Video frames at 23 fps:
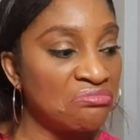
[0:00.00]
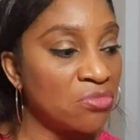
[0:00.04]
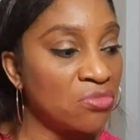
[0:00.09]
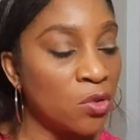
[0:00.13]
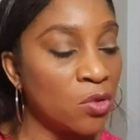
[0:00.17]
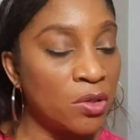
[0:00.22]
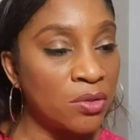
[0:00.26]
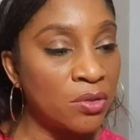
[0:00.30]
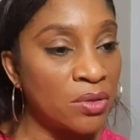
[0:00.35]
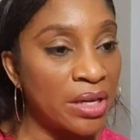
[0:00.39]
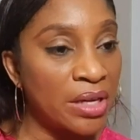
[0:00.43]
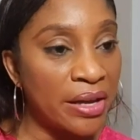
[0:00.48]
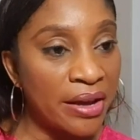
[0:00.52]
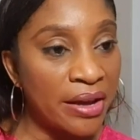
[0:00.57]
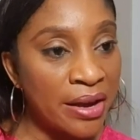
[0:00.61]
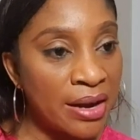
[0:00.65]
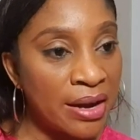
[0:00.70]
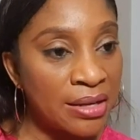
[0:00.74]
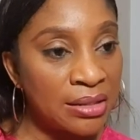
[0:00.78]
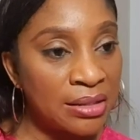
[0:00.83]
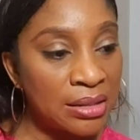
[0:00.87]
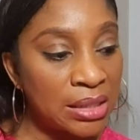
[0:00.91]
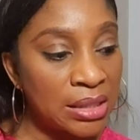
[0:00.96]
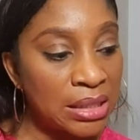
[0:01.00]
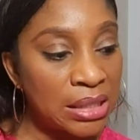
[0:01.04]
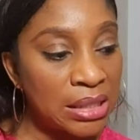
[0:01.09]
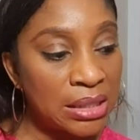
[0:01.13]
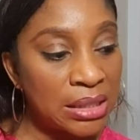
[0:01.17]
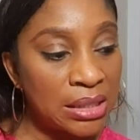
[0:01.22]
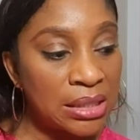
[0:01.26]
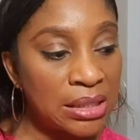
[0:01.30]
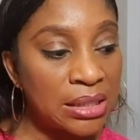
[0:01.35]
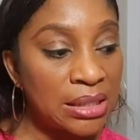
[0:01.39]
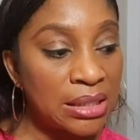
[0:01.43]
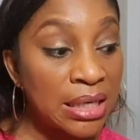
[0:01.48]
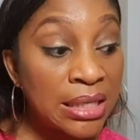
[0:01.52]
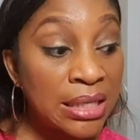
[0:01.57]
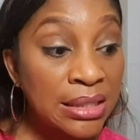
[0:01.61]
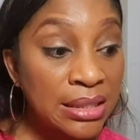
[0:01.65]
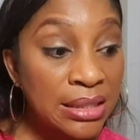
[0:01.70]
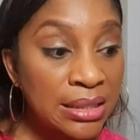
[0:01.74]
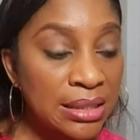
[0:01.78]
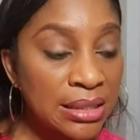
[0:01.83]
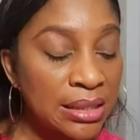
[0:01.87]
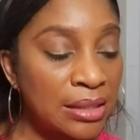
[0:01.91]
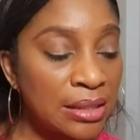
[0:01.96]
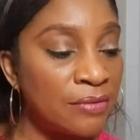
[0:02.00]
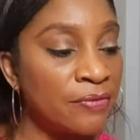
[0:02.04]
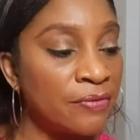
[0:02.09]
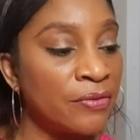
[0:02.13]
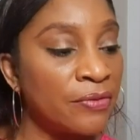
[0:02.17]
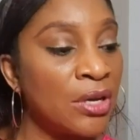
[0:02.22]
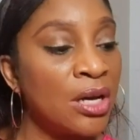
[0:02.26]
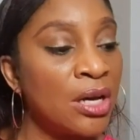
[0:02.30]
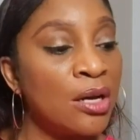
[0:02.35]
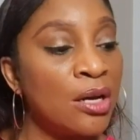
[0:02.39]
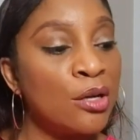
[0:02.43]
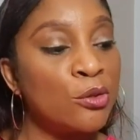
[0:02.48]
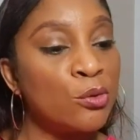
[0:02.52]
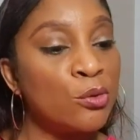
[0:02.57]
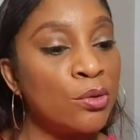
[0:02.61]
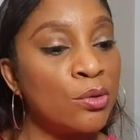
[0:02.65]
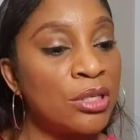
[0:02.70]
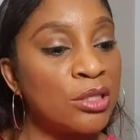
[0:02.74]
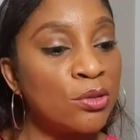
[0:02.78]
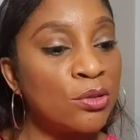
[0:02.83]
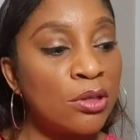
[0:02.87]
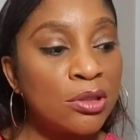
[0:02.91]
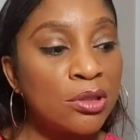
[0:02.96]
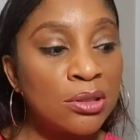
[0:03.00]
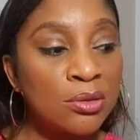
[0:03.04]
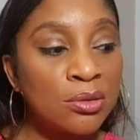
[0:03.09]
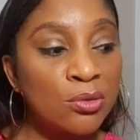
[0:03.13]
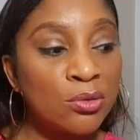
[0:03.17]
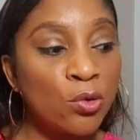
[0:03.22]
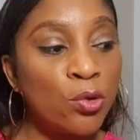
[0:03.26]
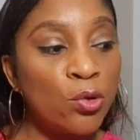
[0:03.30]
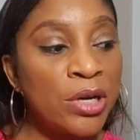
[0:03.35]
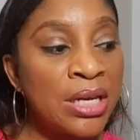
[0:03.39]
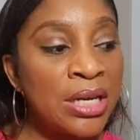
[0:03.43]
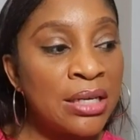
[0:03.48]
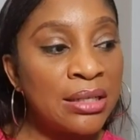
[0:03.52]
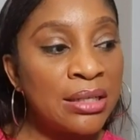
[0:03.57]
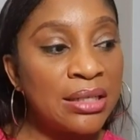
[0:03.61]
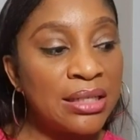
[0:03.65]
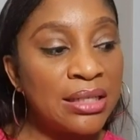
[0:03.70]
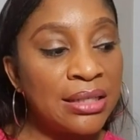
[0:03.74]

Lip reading: doesn't care, is insensitive. So it's not going